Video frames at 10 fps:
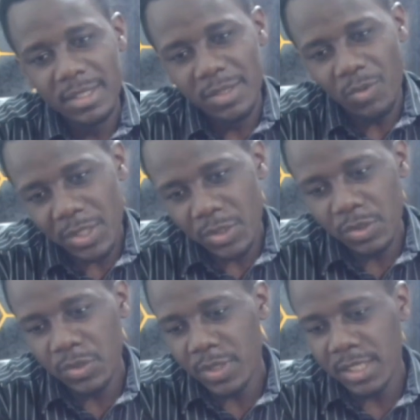what
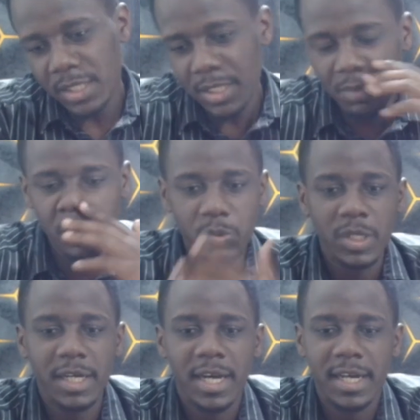shows you that this game was
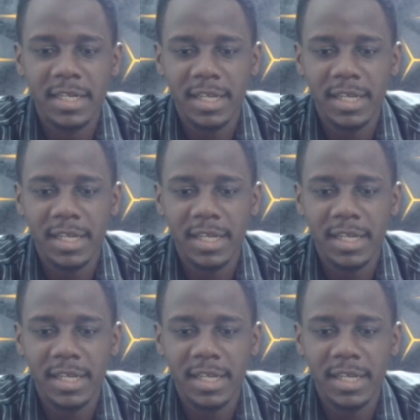really hard